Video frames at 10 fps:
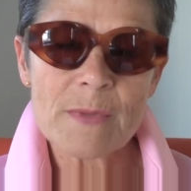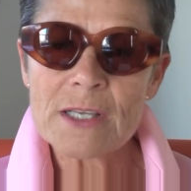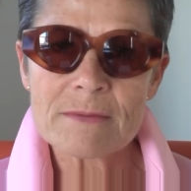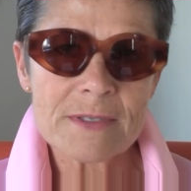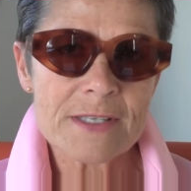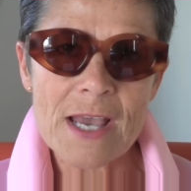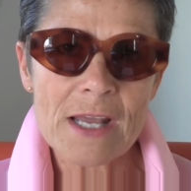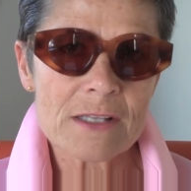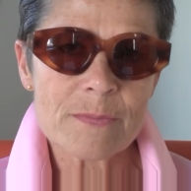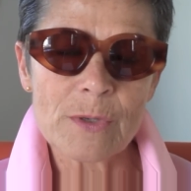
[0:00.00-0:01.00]
makes me
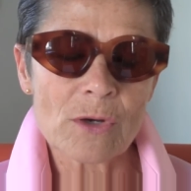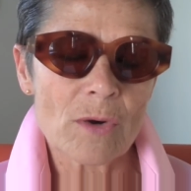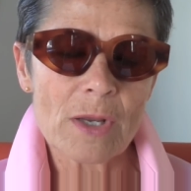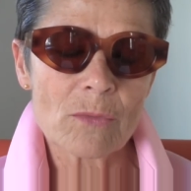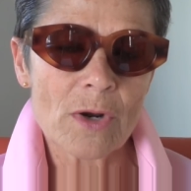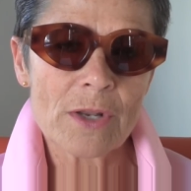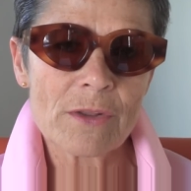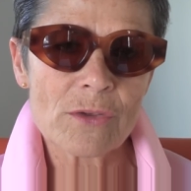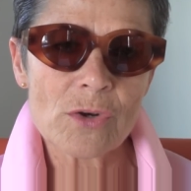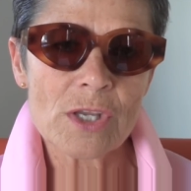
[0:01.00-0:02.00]
sad. It's been a great run,
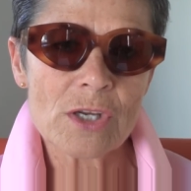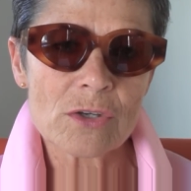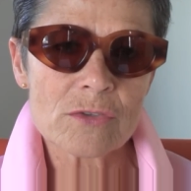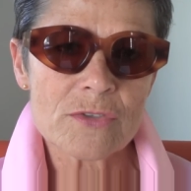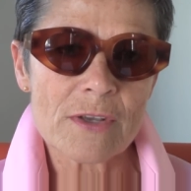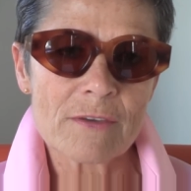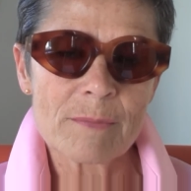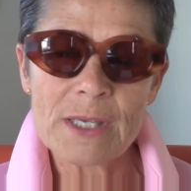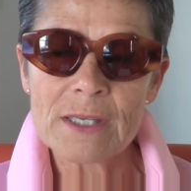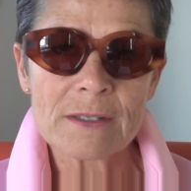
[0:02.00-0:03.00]
30 years
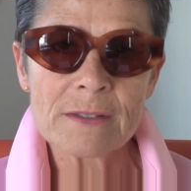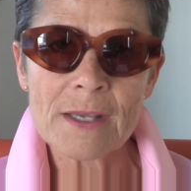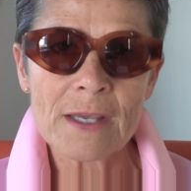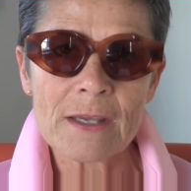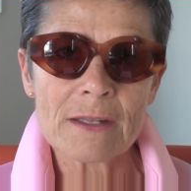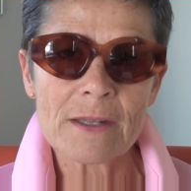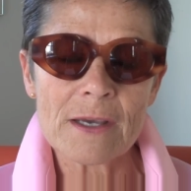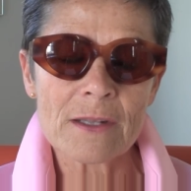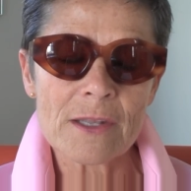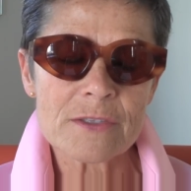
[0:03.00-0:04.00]
being
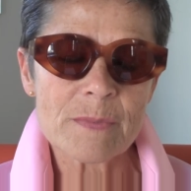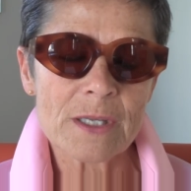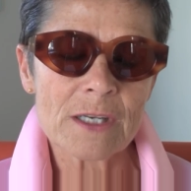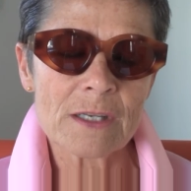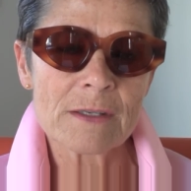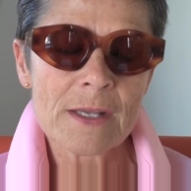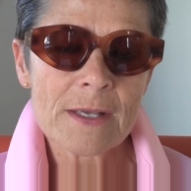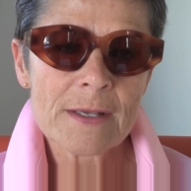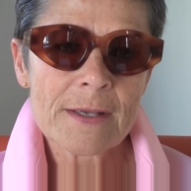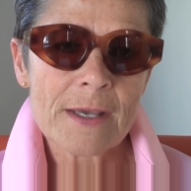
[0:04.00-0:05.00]
a lesbian and
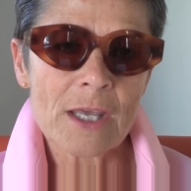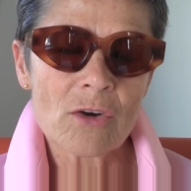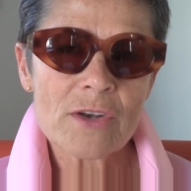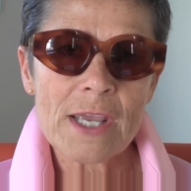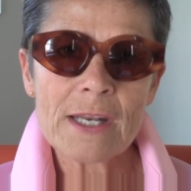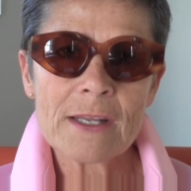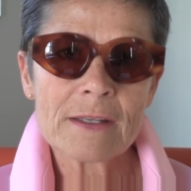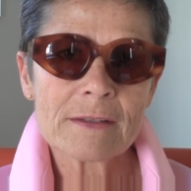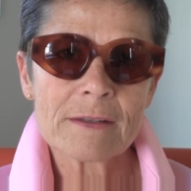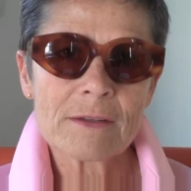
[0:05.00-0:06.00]
entertaining
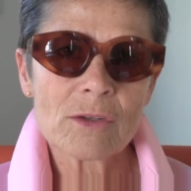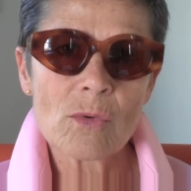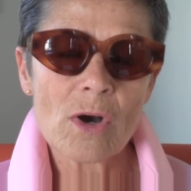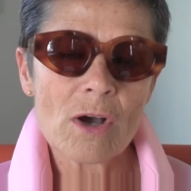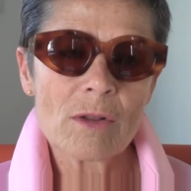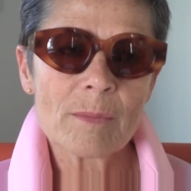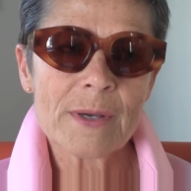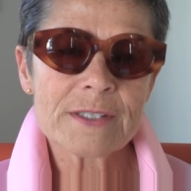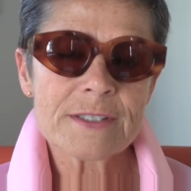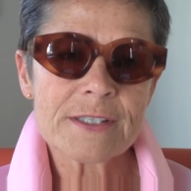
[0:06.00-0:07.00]
you all,
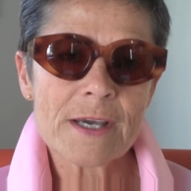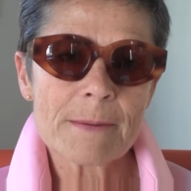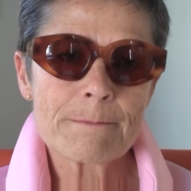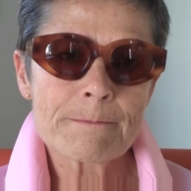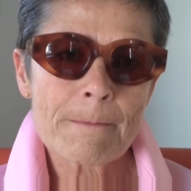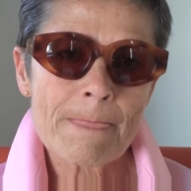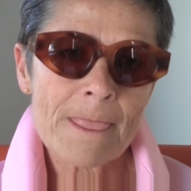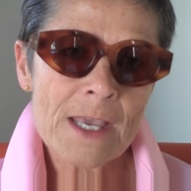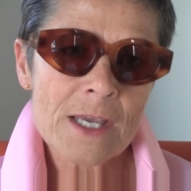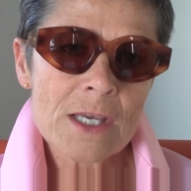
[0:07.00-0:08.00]
but.
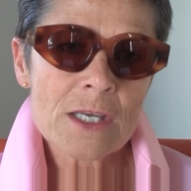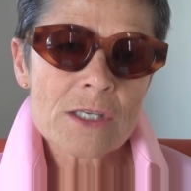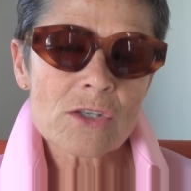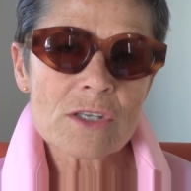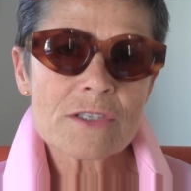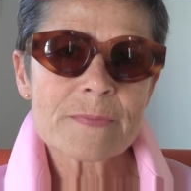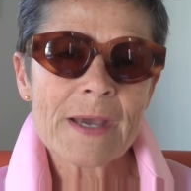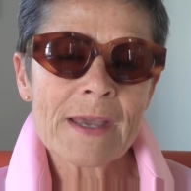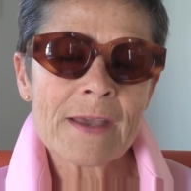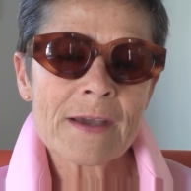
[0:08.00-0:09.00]
So this is
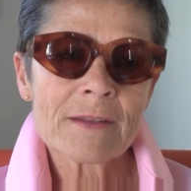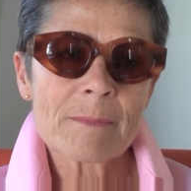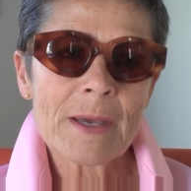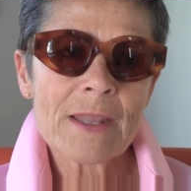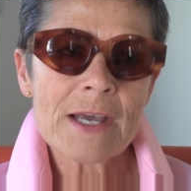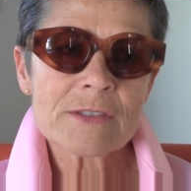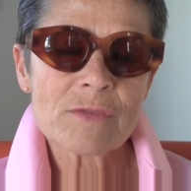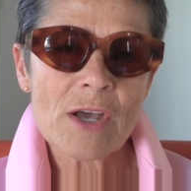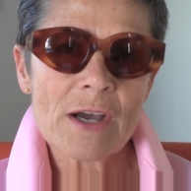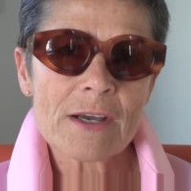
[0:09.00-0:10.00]
my last
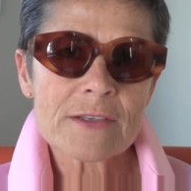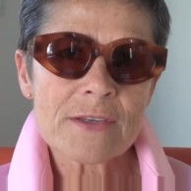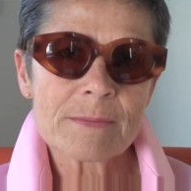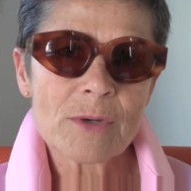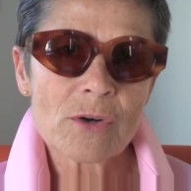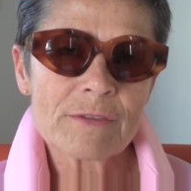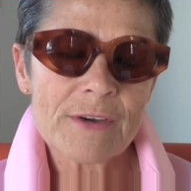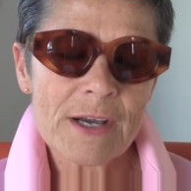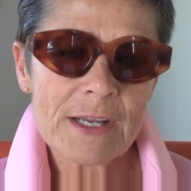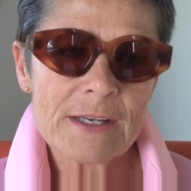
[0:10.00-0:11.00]
vlog as a bona
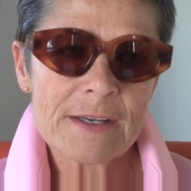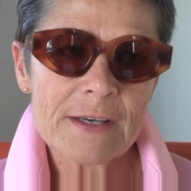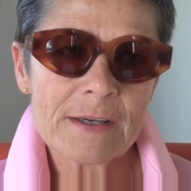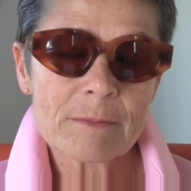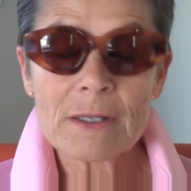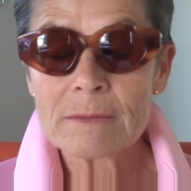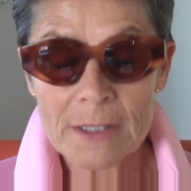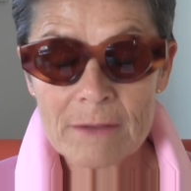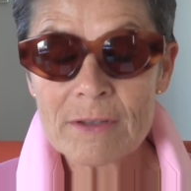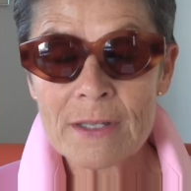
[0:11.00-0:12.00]
fide, well,
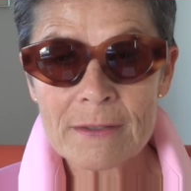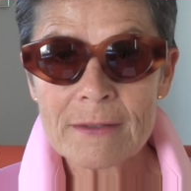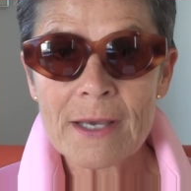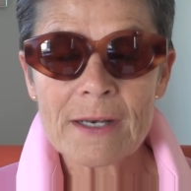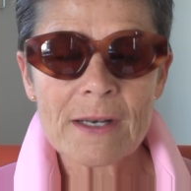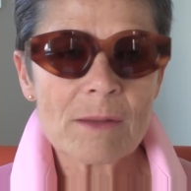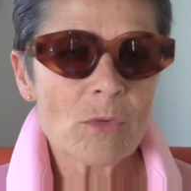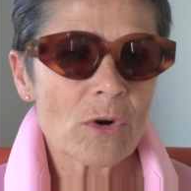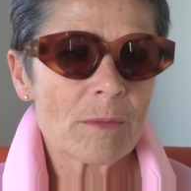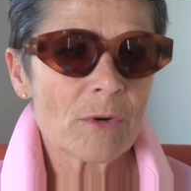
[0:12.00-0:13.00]
even not
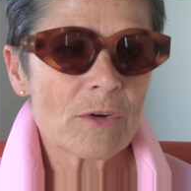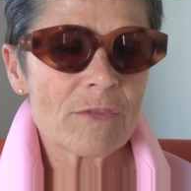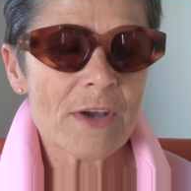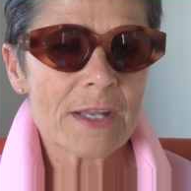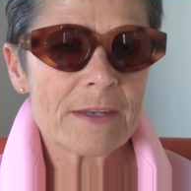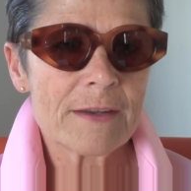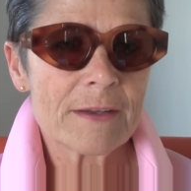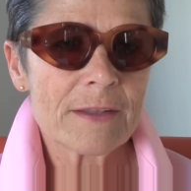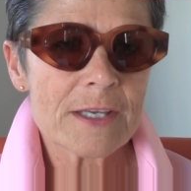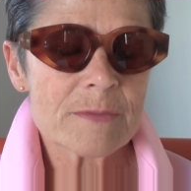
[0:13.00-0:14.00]
anymore, a bona fide
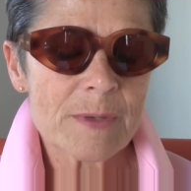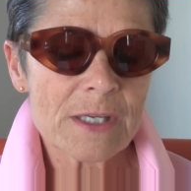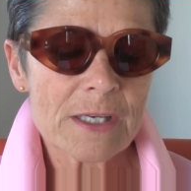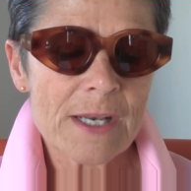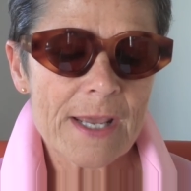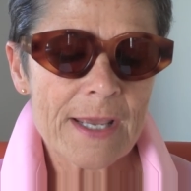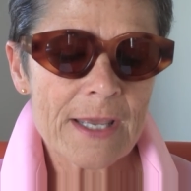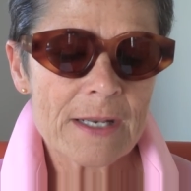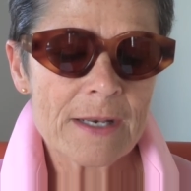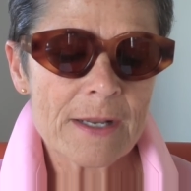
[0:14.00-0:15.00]
lesbian,
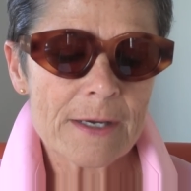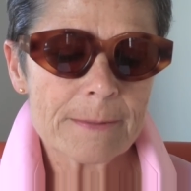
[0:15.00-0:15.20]
and